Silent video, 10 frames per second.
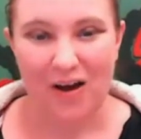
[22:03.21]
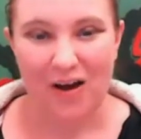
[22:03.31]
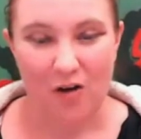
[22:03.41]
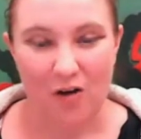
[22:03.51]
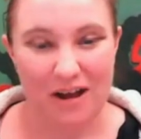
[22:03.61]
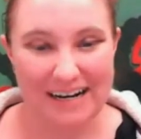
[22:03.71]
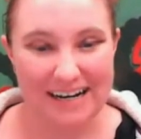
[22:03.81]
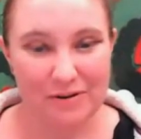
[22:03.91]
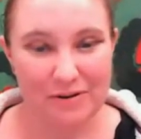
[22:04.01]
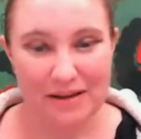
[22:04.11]
Alrighty,
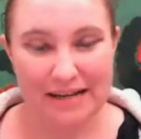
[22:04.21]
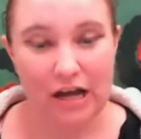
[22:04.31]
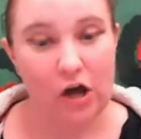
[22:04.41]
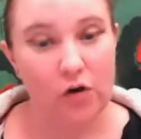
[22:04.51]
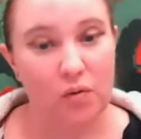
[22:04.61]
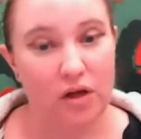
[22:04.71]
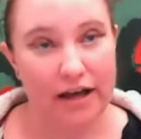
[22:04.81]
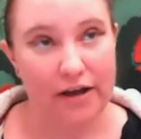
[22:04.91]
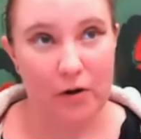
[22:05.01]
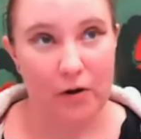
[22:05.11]
everybody. Well,
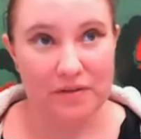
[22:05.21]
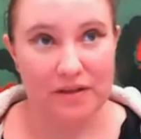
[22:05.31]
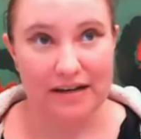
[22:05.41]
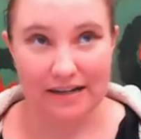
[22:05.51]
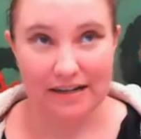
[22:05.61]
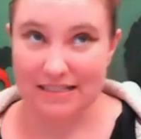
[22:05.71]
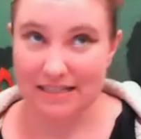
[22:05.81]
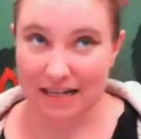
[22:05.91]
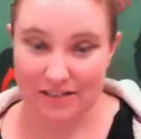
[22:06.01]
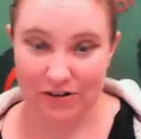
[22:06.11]
I hope that as the
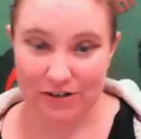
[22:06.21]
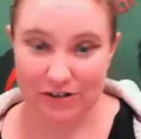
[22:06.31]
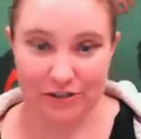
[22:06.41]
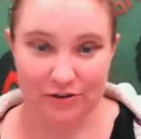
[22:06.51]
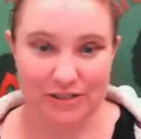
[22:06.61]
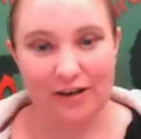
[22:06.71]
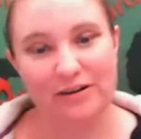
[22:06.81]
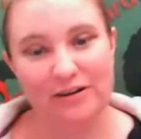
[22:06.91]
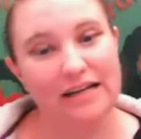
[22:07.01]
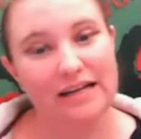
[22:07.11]
sun's starting to go
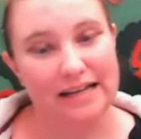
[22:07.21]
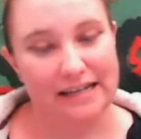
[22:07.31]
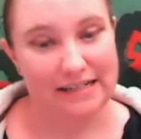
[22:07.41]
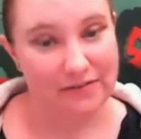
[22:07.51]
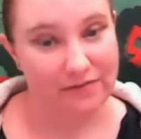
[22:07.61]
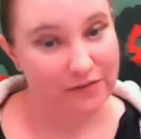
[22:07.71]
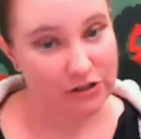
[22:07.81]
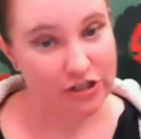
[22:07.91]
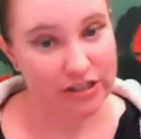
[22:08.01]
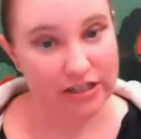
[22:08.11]
down, it is
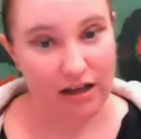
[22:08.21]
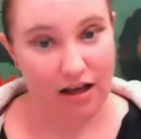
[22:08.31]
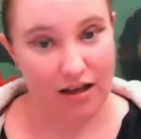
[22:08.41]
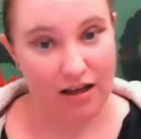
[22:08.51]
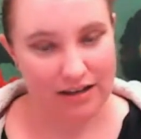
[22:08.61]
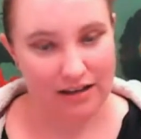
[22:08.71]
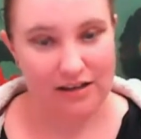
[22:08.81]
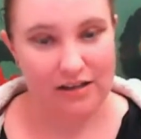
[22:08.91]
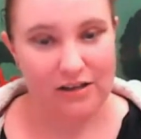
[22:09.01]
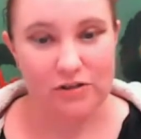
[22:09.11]
officially Hanukkah.
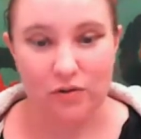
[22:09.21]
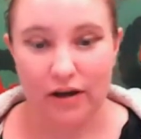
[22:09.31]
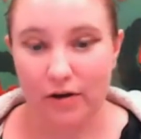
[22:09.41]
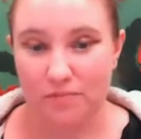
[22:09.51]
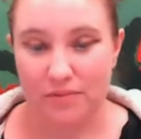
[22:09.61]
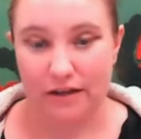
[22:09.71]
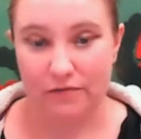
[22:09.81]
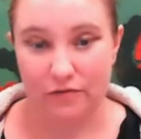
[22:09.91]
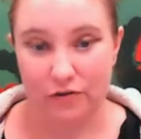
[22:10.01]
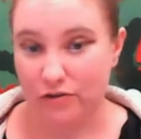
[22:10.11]
So I hope that
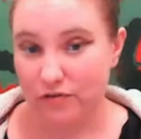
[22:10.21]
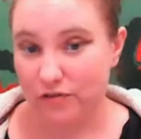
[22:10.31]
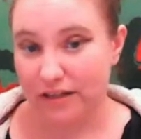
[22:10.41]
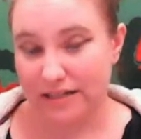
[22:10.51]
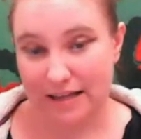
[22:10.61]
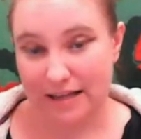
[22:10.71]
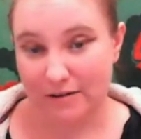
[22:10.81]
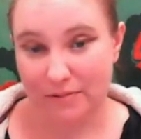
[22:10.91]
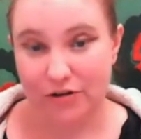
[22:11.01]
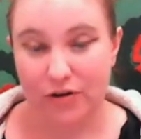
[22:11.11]
for those of you that
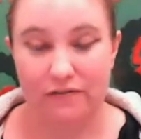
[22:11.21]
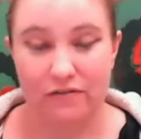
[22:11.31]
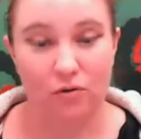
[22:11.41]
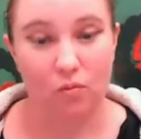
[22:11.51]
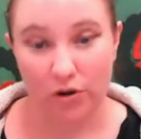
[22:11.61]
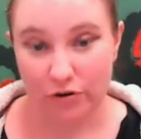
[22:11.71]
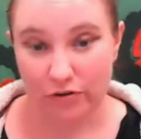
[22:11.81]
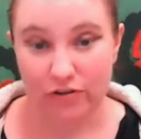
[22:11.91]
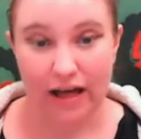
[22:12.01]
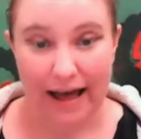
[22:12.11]
celebrate, you have a
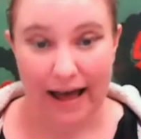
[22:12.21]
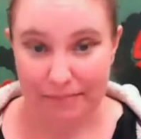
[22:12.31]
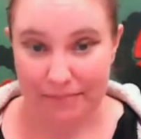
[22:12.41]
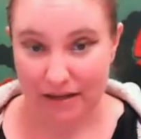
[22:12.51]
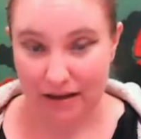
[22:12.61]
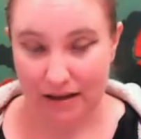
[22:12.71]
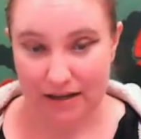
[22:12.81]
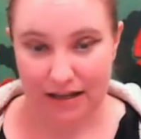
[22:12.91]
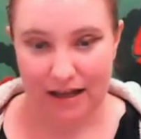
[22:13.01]
wonderful, happy Hanukkah.